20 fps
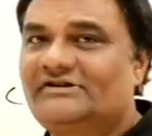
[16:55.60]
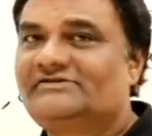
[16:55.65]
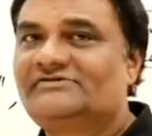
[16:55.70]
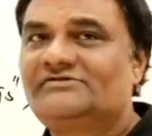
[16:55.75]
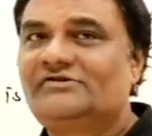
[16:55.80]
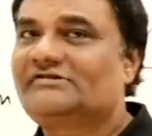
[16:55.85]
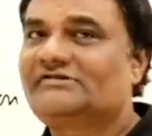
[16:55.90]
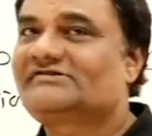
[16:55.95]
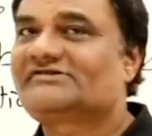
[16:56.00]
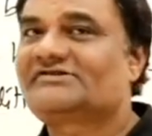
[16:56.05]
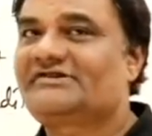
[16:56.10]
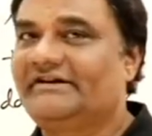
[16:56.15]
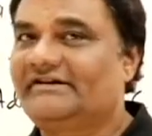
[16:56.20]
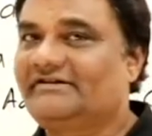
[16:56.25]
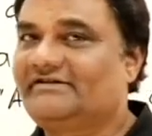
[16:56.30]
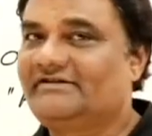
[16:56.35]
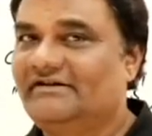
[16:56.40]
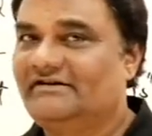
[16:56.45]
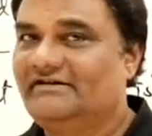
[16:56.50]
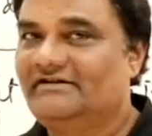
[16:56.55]
so it's not
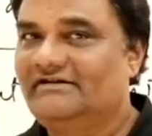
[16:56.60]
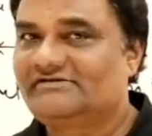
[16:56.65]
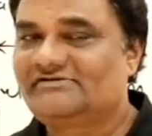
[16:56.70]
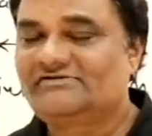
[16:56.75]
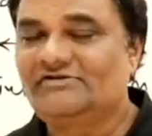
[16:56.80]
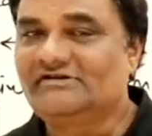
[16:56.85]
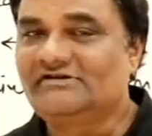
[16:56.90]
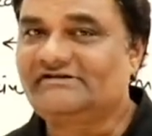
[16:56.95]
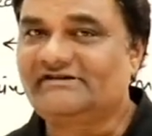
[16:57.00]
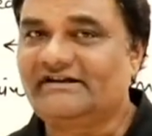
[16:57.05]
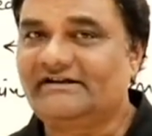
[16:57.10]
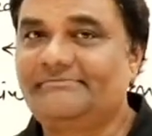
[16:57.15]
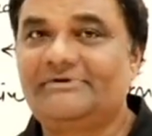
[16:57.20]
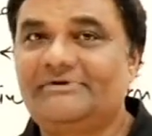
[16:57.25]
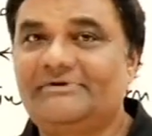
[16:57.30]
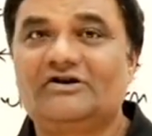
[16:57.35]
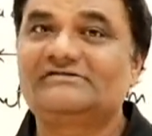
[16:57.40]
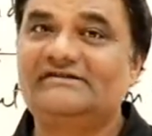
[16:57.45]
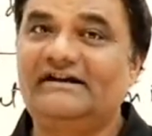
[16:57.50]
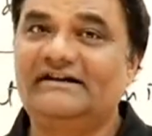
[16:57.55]
strict. It's not strict
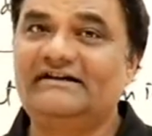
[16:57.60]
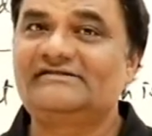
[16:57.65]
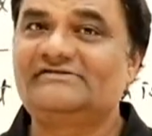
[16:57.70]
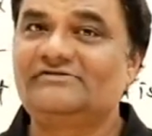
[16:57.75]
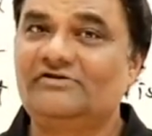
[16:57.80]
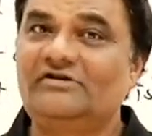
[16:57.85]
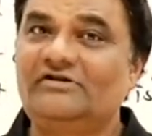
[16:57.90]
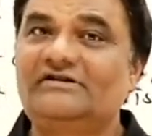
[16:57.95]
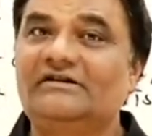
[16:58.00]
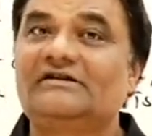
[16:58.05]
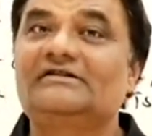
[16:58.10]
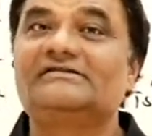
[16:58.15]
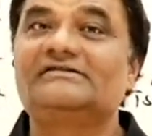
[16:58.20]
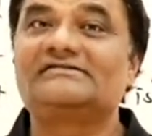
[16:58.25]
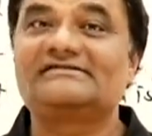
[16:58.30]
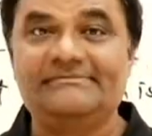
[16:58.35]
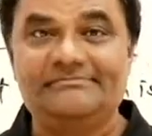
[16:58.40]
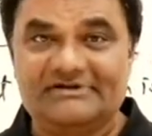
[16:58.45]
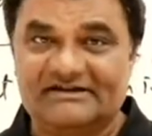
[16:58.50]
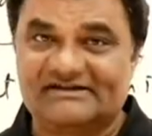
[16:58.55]
because that is not
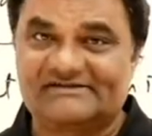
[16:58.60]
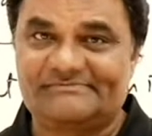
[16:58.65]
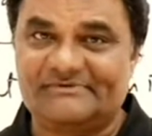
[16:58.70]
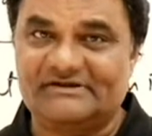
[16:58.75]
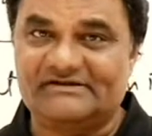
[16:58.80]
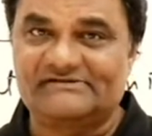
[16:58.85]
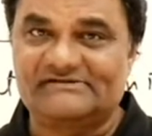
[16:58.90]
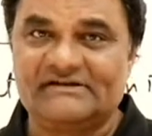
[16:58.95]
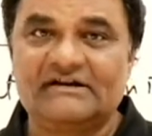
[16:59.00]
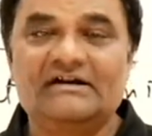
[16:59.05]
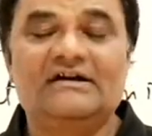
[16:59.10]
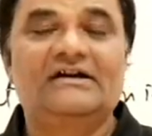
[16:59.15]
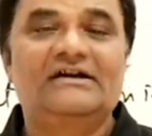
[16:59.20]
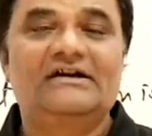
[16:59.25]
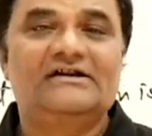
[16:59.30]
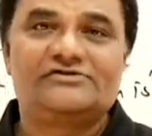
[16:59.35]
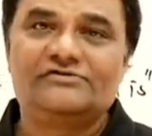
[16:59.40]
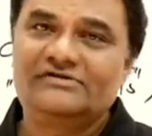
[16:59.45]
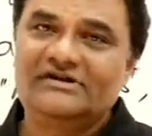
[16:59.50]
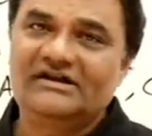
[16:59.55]
C++.
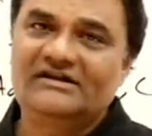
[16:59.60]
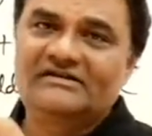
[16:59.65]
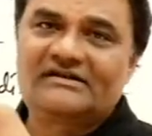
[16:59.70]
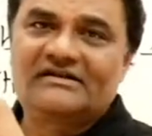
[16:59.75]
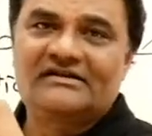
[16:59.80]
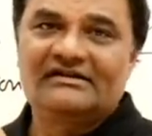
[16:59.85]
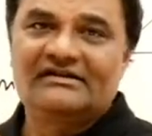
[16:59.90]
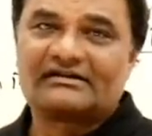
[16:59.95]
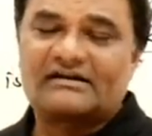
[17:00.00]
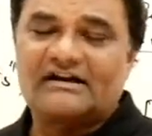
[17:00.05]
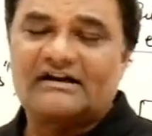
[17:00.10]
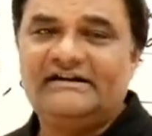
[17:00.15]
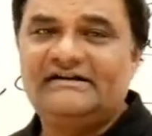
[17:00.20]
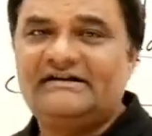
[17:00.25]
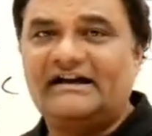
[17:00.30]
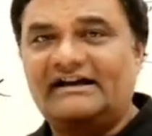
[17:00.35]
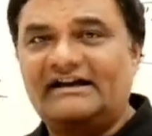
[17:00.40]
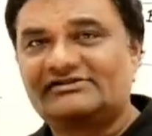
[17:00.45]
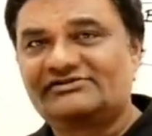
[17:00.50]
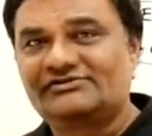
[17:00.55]
So you can
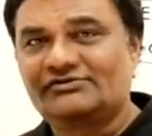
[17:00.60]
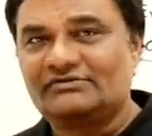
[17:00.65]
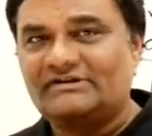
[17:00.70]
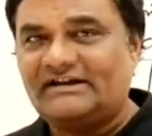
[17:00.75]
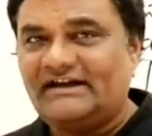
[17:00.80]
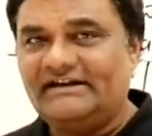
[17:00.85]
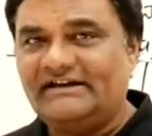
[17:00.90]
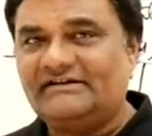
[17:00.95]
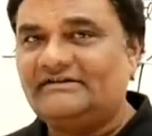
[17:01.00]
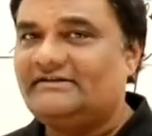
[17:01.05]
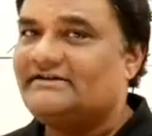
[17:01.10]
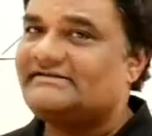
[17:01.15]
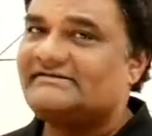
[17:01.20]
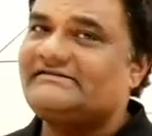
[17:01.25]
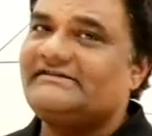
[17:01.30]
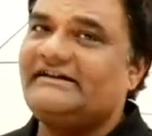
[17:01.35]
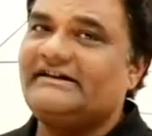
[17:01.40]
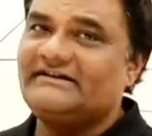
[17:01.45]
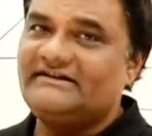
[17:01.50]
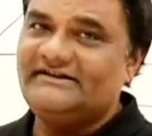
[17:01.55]
write as you like. This
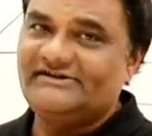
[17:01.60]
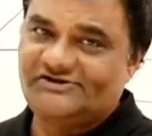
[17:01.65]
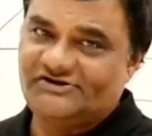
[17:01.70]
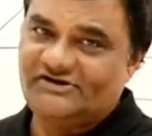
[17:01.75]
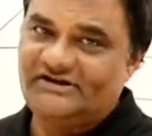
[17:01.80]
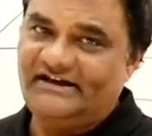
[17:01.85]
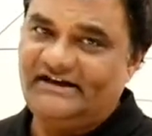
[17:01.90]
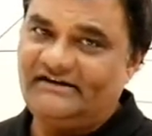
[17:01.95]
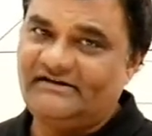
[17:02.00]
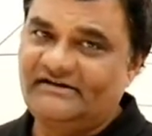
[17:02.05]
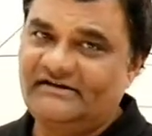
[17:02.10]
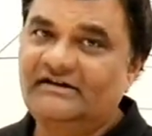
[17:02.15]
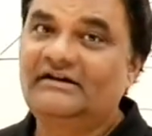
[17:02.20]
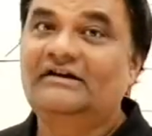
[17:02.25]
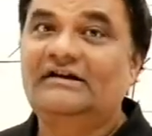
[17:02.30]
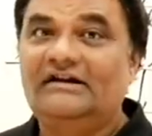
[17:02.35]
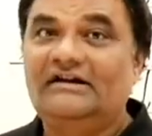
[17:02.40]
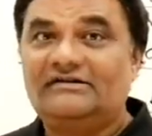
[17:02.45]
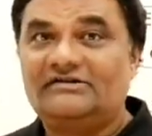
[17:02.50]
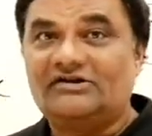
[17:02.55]
is English like.
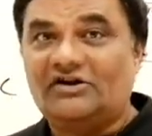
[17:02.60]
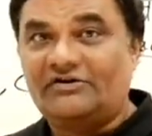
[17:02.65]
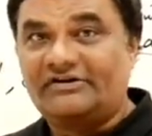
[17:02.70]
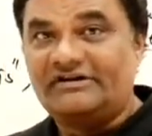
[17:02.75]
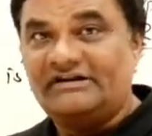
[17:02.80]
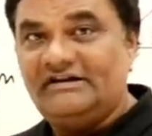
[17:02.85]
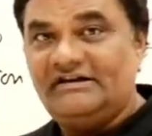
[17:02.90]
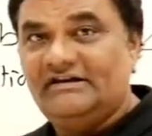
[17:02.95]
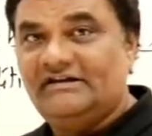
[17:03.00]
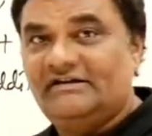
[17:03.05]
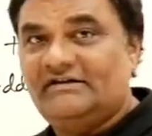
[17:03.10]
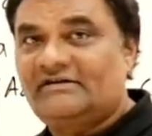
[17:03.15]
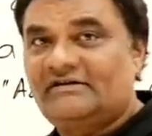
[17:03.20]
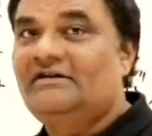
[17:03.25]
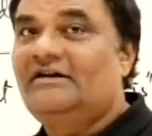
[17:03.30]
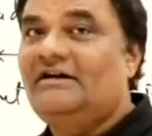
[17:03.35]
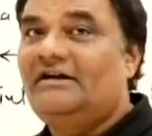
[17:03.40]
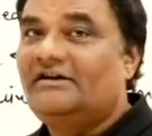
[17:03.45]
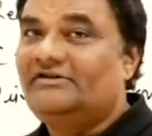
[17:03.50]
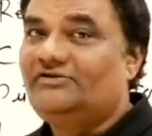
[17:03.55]
Now
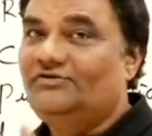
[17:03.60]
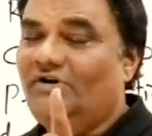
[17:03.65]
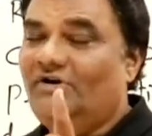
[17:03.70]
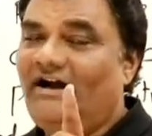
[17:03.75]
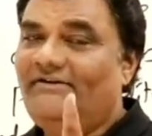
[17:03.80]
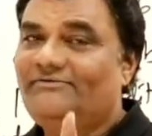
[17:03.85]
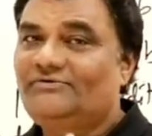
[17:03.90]
here you